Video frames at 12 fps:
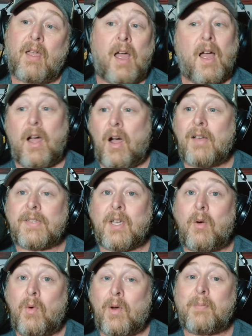I also
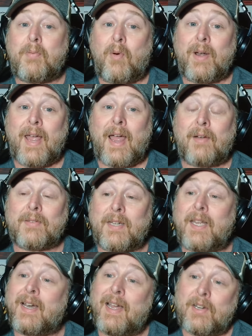want to point out,
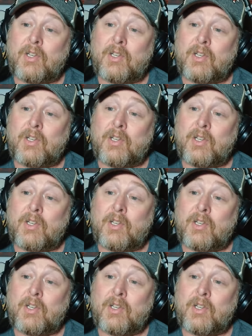and I